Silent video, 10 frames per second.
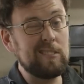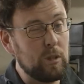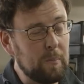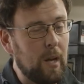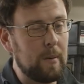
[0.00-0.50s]

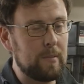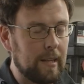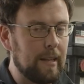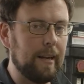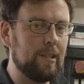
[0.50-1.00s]
sometimes
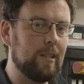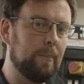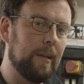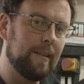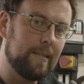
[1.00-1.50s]
it can actually
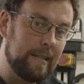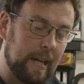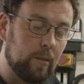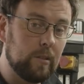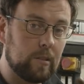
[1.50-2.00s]
be a
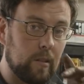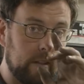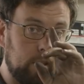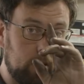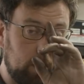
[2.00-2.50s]

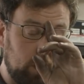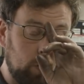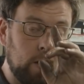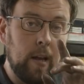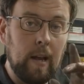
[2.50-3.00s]
downside
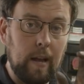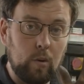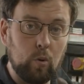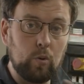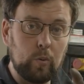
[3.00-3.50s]
to a
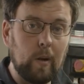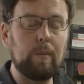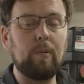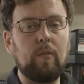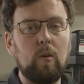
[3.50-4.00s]
good,
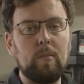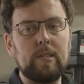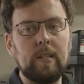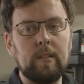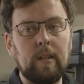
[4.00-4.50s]
well-performing
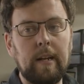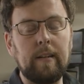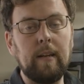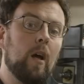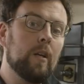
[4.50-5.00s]
cylinder head.